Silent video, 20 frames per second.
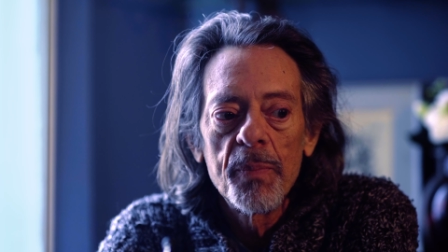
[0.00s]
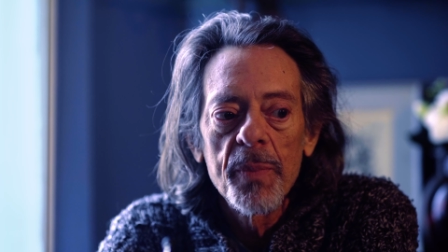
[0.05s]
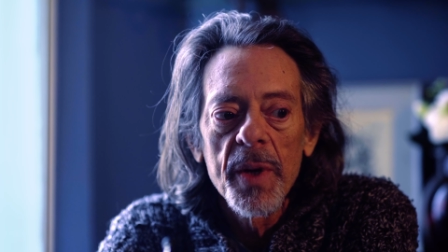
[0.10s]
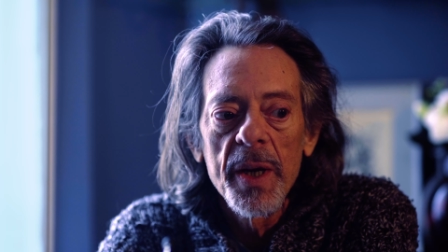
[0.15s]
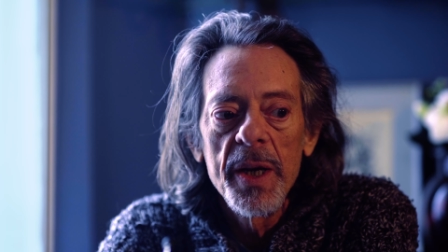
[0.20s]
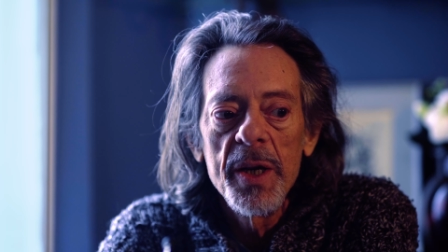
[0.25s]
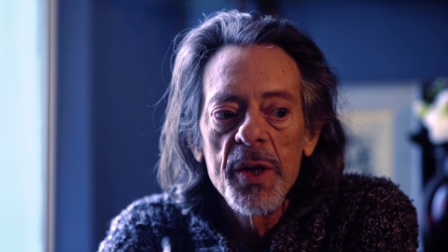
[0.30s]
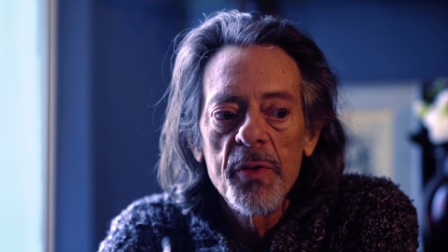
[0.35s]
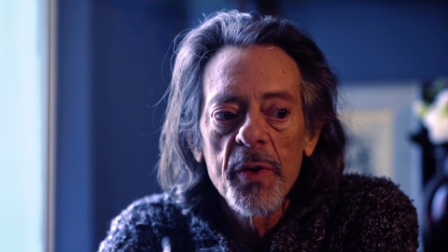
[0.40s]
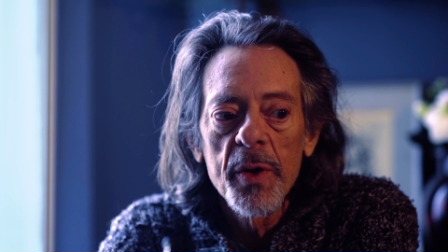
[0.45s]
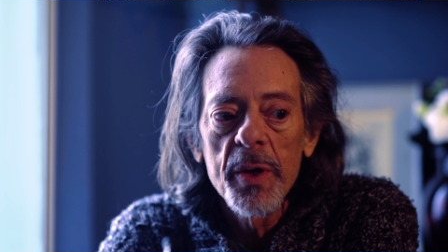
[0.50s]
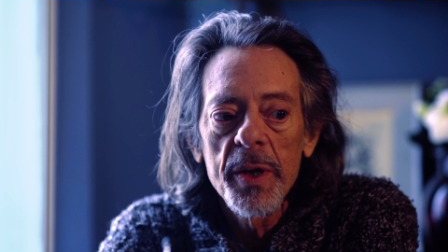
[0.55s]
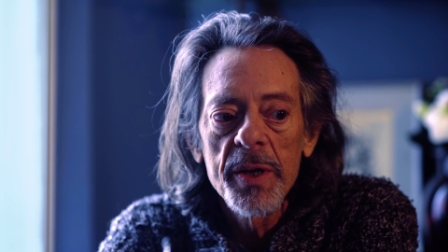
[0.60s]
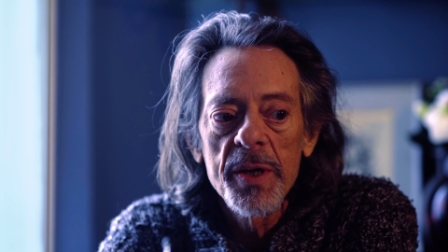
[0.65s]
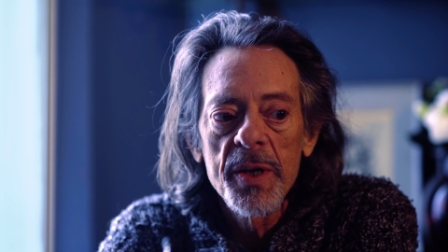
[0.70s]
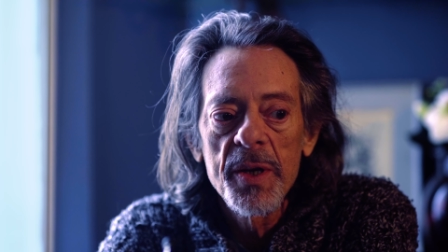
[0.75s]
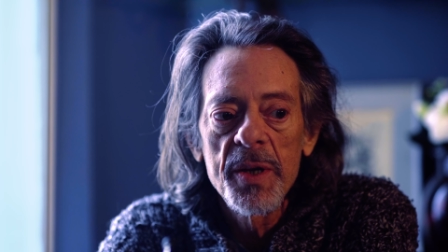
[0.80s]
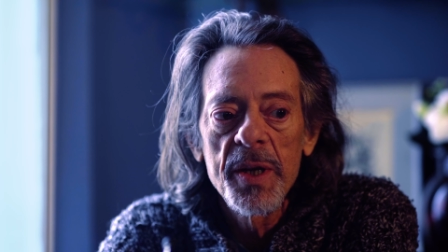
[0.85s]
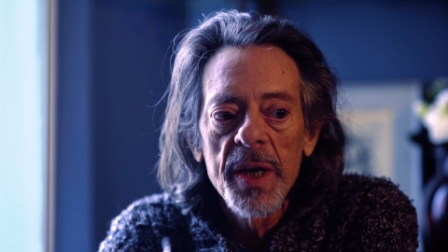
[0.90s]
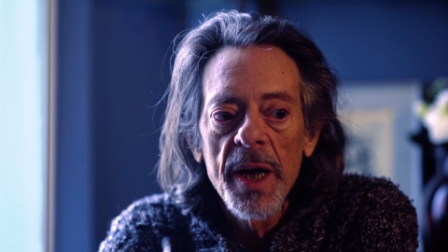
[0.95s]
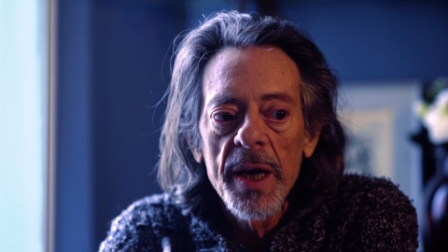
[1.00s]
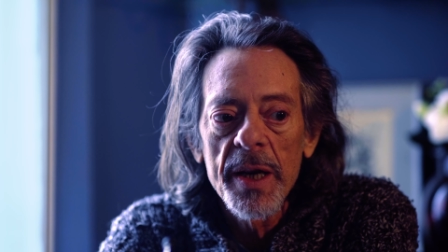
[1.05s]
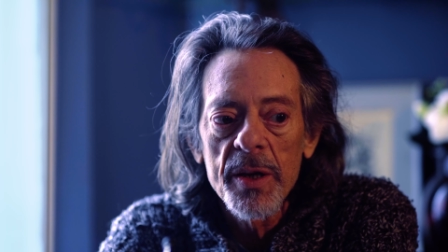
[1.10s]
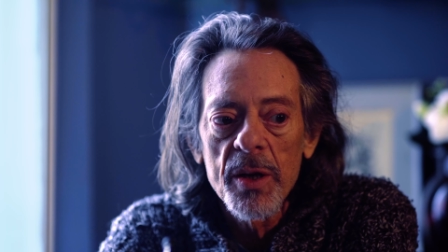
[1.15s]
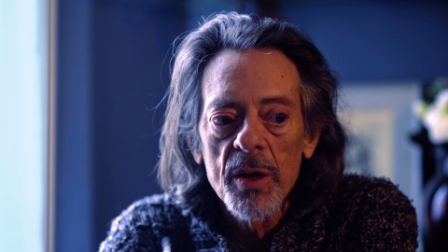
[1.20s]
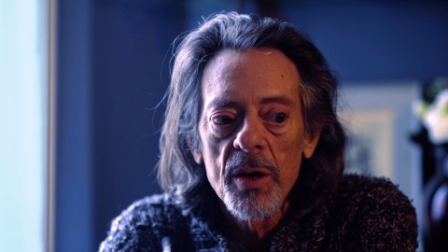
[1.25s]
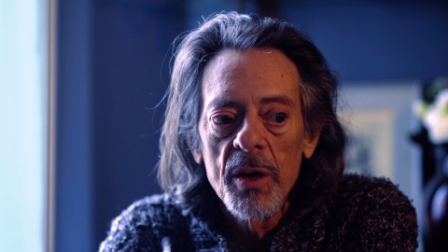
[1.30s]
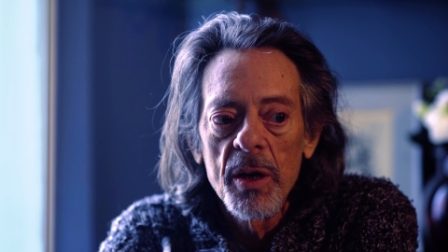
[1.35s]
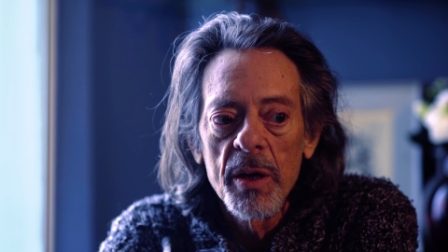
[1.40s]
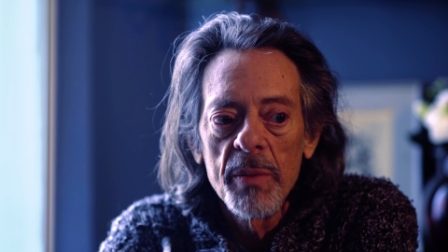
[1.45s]
he's very set
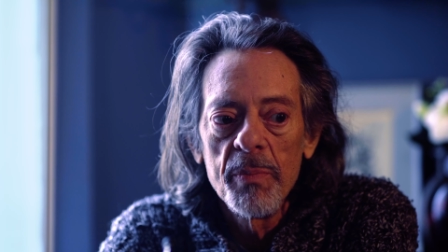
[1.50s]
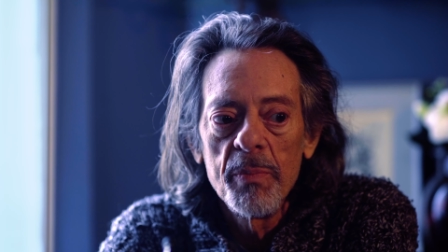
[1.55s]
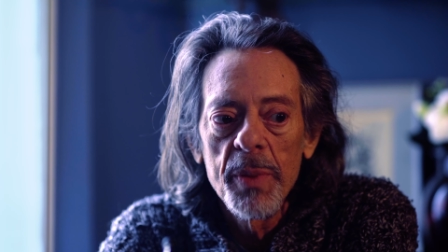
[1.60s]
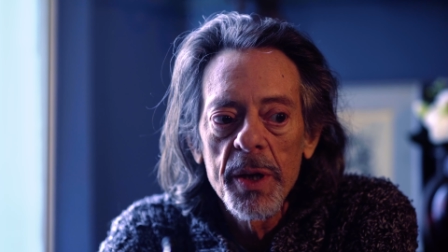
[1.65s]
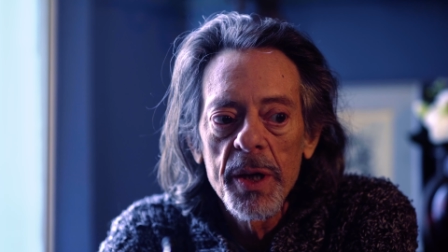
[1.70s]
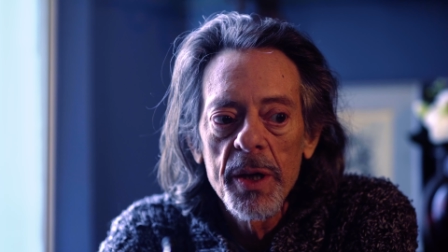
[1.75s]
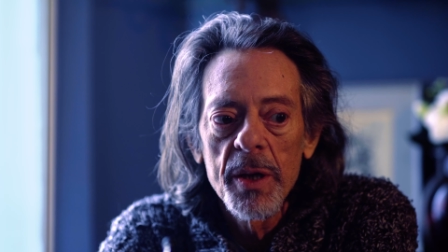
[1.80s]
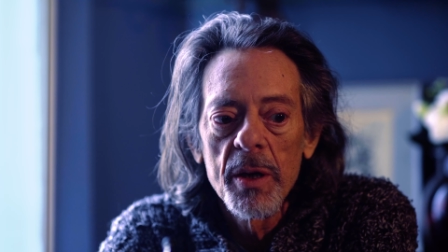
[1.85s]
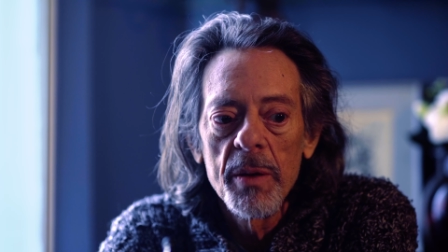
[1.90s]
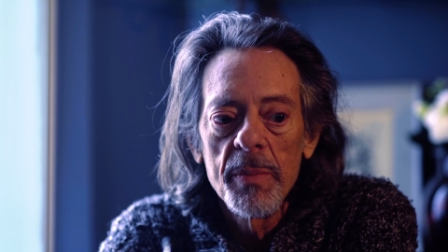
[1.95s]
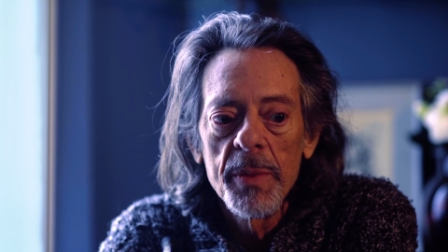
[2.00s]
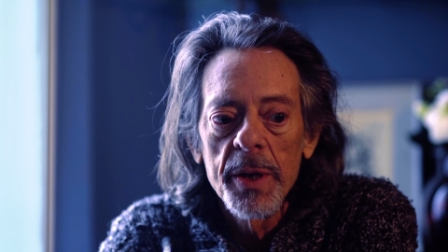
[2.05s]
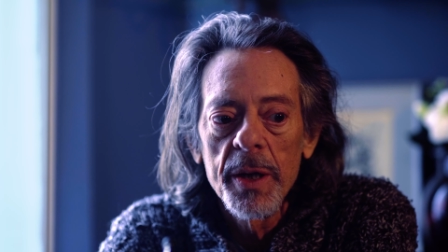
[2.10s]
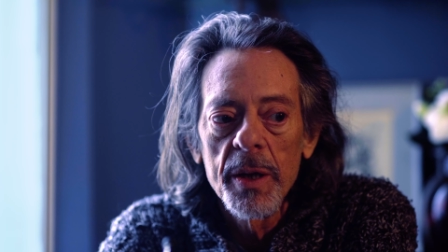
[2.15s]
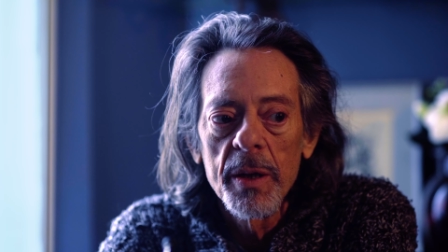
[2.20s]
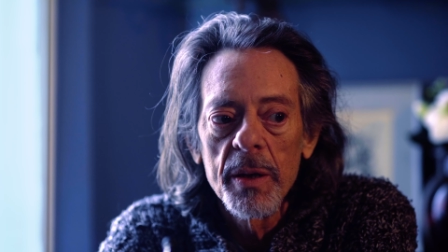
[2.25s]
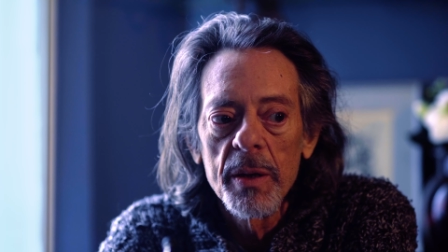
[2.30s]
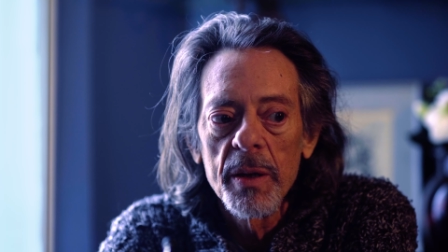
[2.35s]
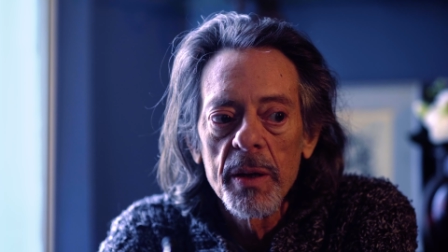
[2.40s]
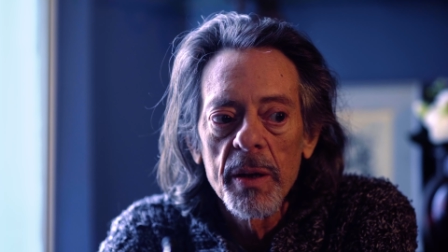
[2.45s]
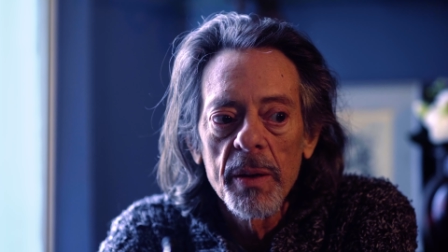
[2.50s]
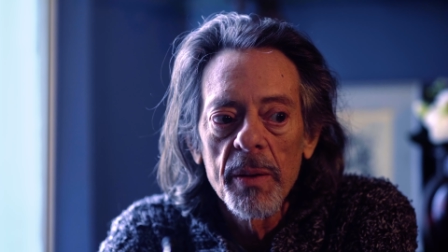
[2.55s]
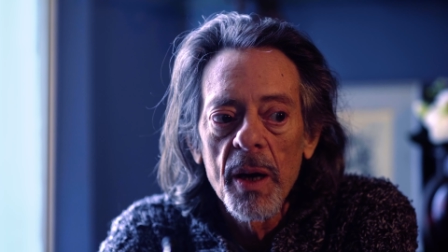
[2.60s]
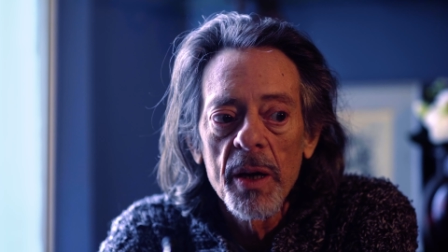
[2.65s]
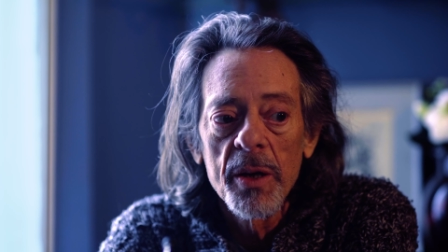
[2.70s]
on becoming uh,